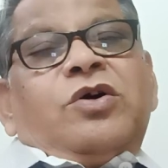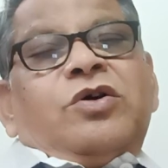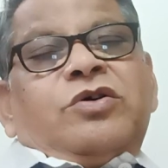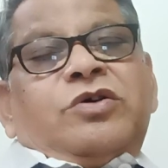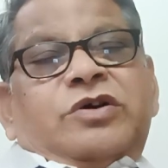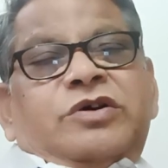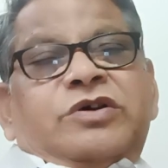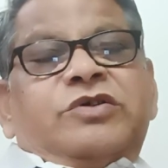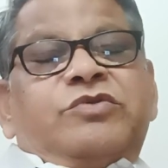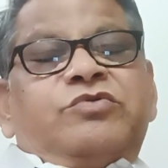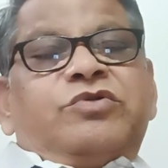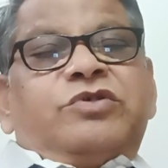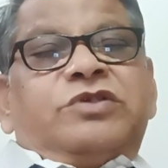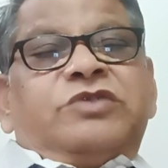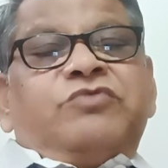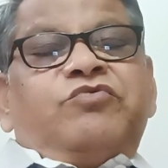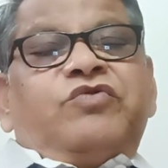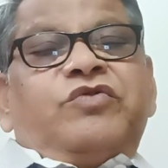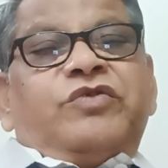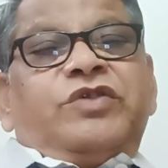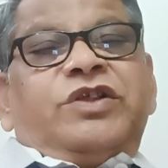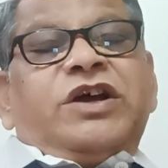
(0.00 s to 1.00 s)

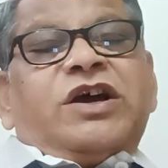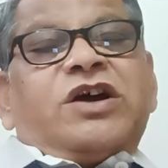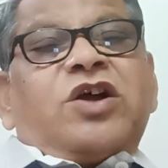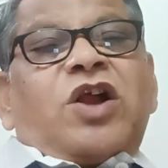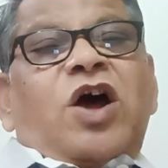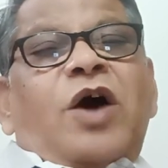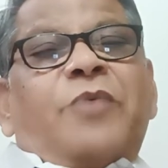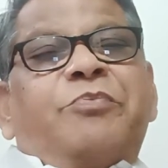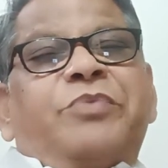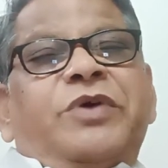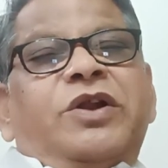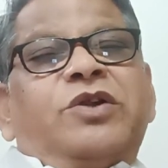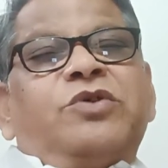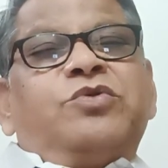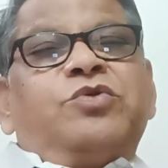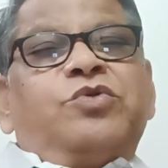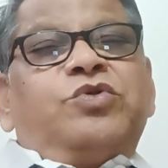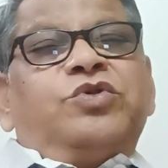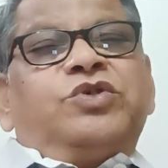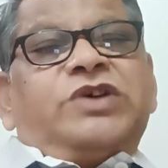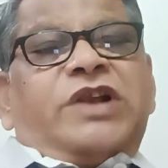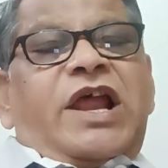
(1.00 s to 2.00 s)
the crop in
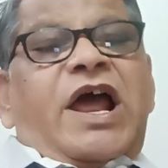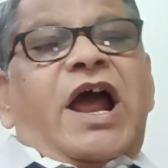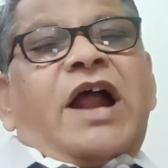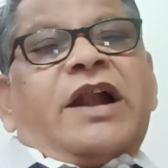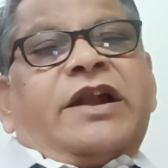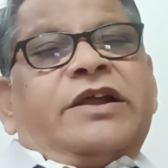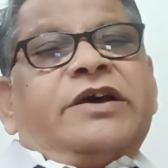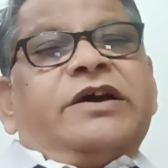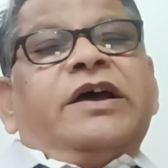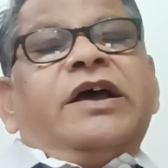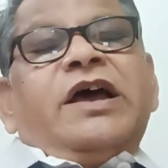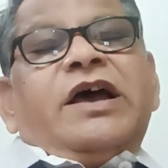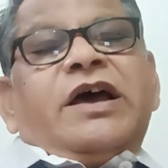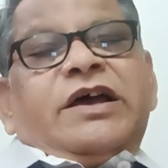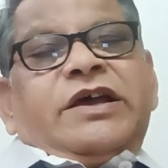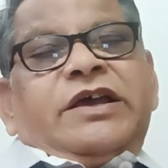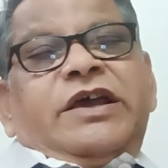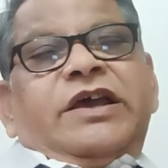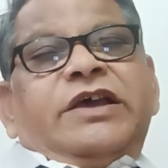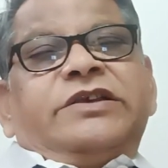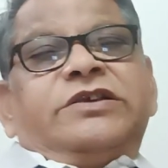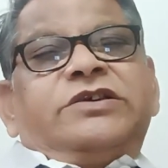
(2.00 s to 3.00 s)
whose land
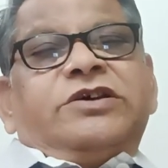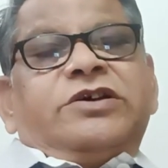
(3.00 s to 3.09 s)
is